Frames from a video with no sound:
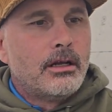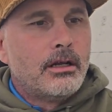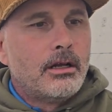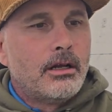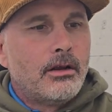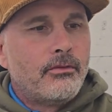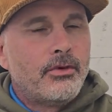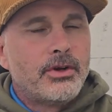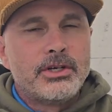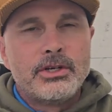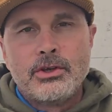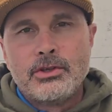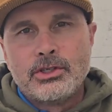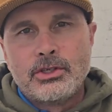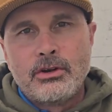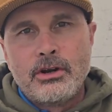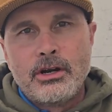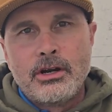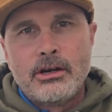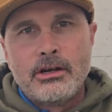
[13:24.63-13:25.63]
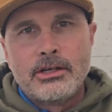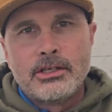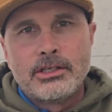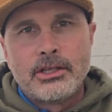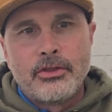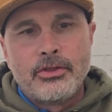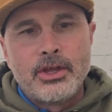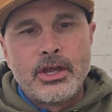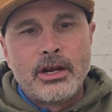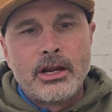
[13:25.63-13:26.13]
of reducer in there just
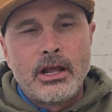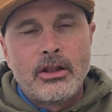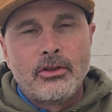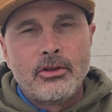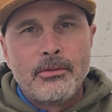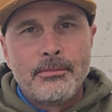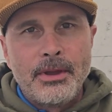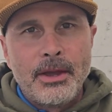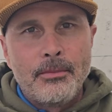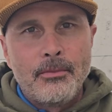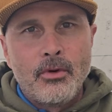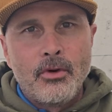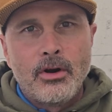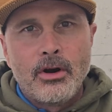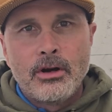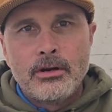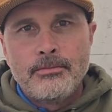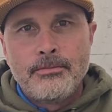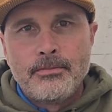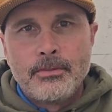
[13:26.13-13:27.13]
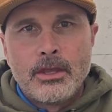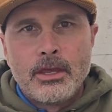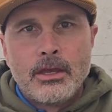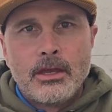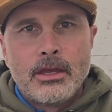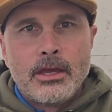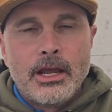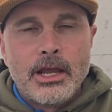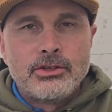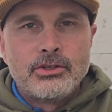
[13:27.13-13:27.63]
to thin it out a little bit more.
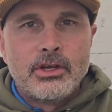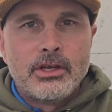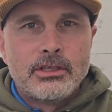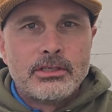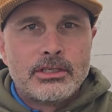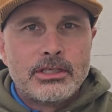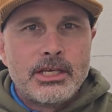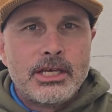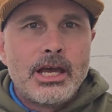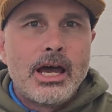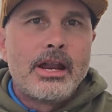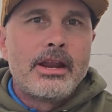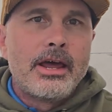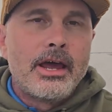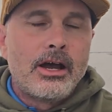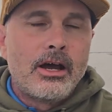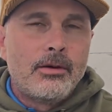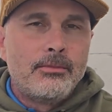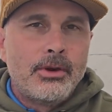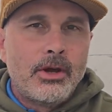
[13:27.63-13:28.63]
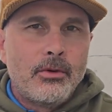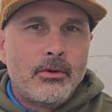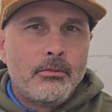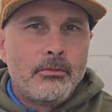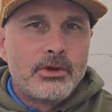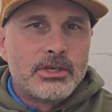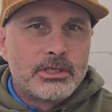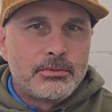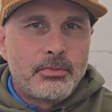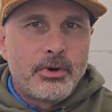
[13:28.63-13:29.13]
As you can see on the helmet,
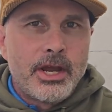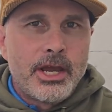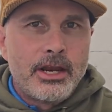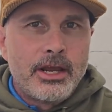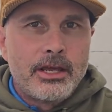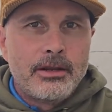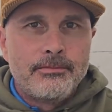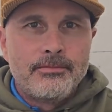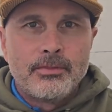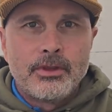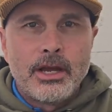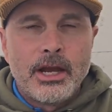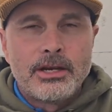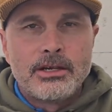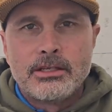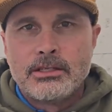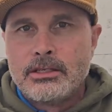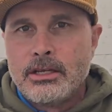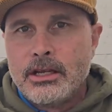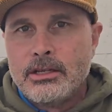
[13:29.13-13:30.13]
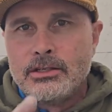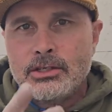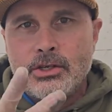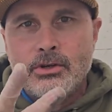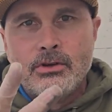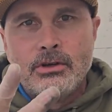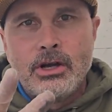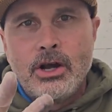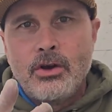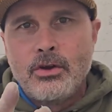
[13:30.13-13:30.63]
when we sprayed it, I just did
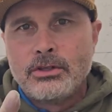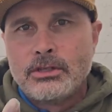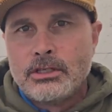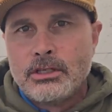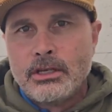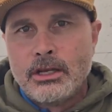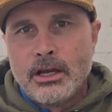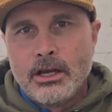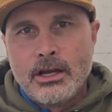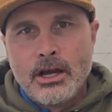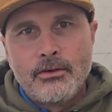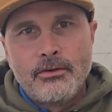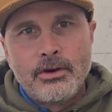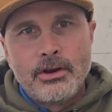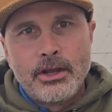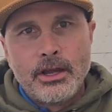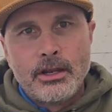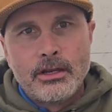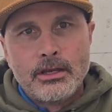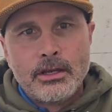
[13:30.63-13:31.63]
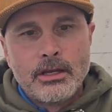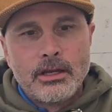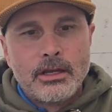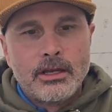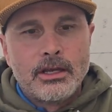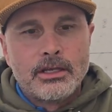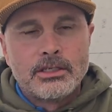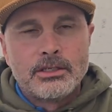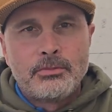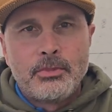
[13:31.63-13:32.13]
2 coats and it covered it.
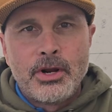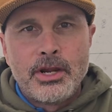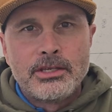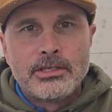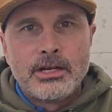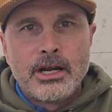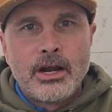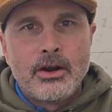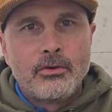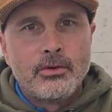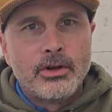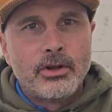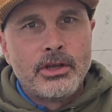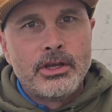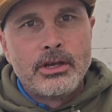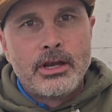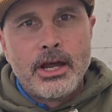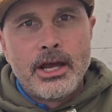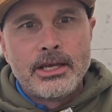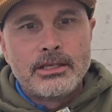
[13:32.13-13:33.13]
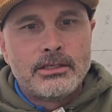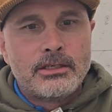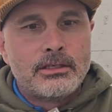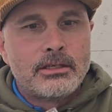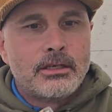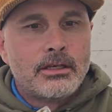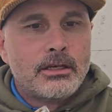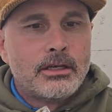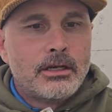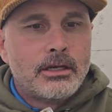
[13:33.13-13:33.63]
And it sprays it out really nice